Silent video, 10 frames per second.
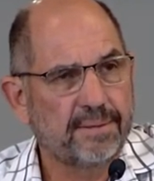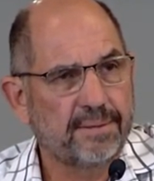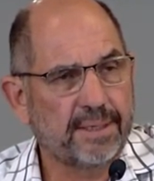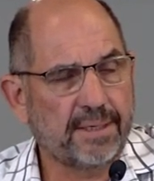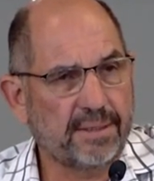
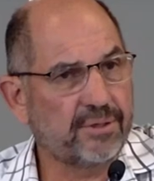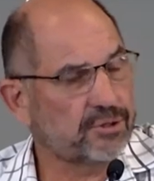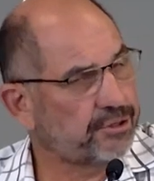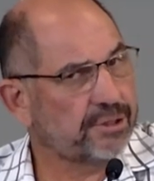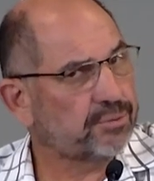No, no, the
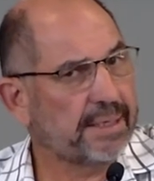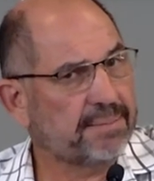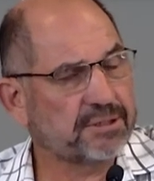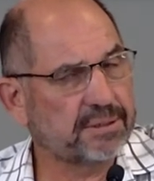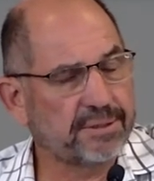church will
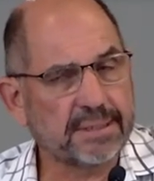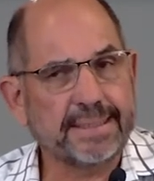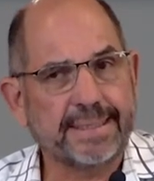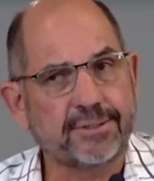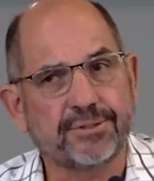absolutely
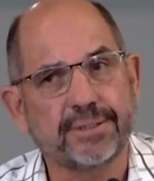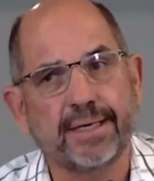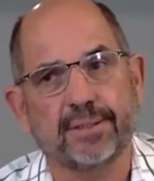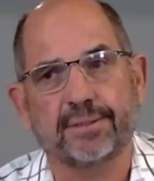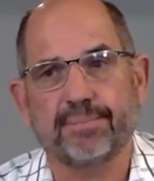let you
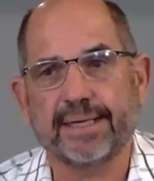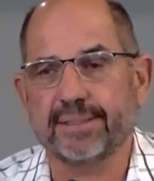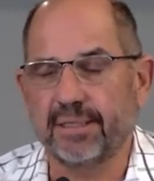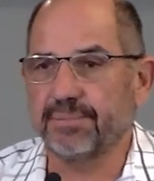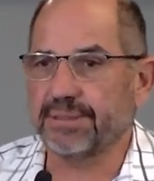down. Make
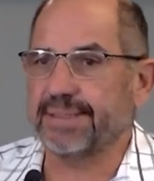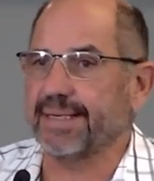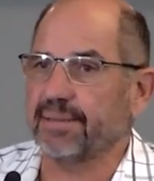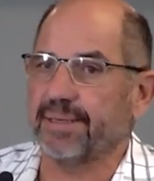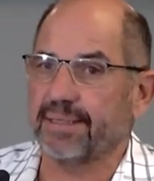no mistake
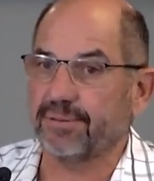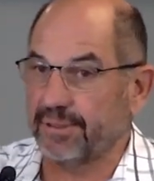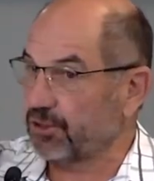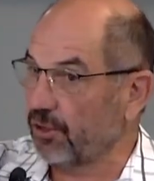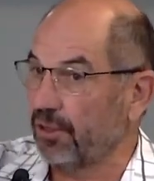about it.
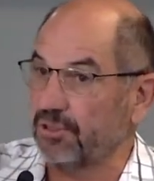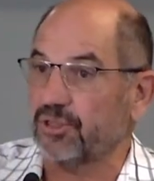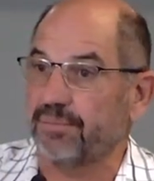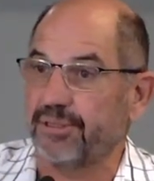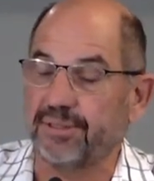This college
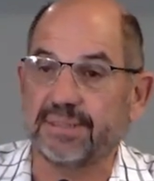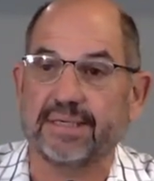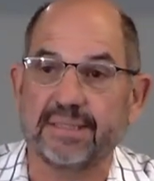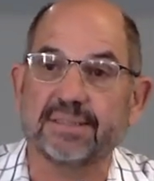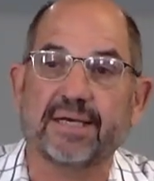
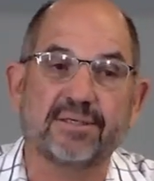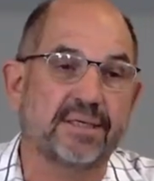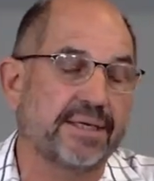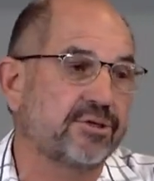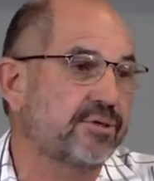community is going to
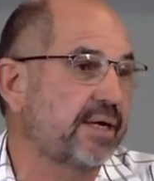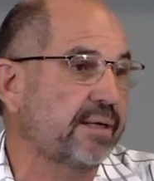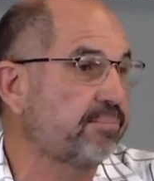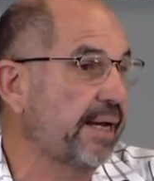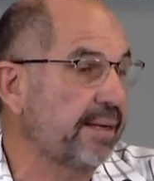let you down.
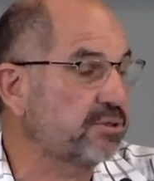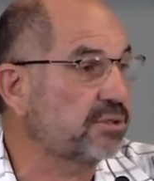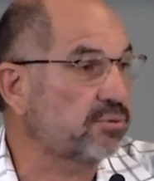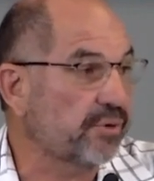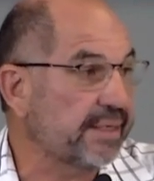Perhaps it
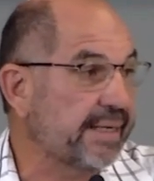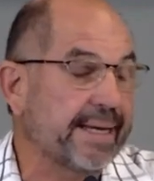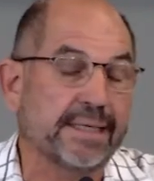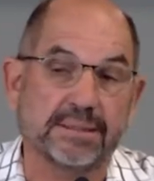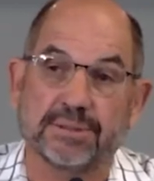already
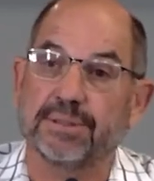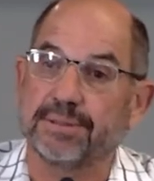has.